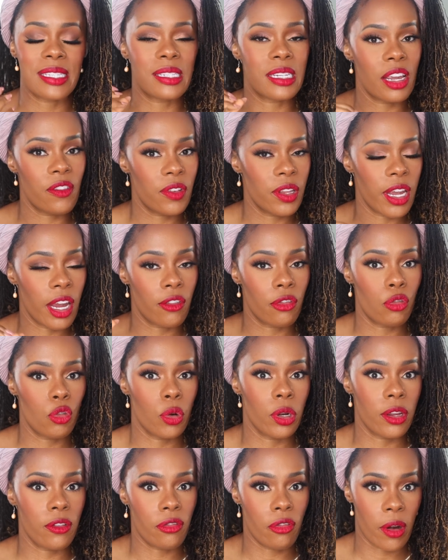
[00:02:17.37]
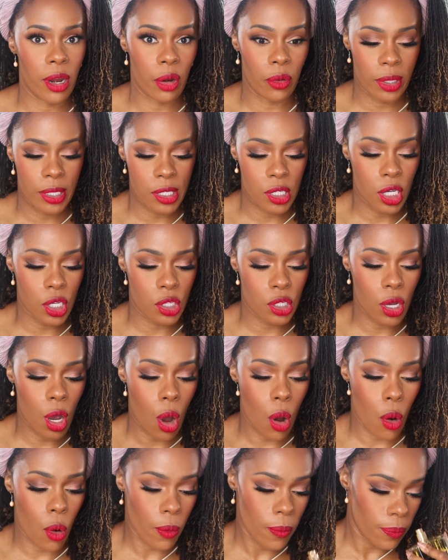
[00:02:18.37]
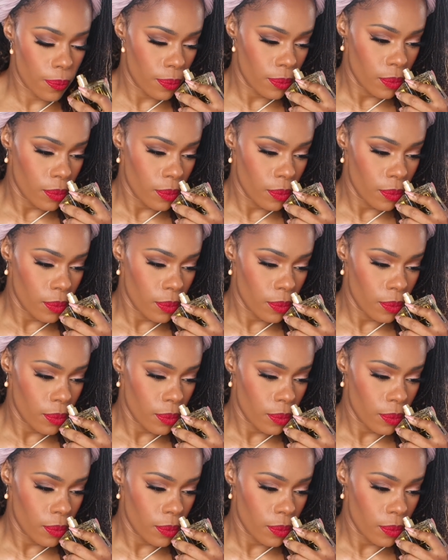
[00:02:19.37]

definitely a fruity fragrance. So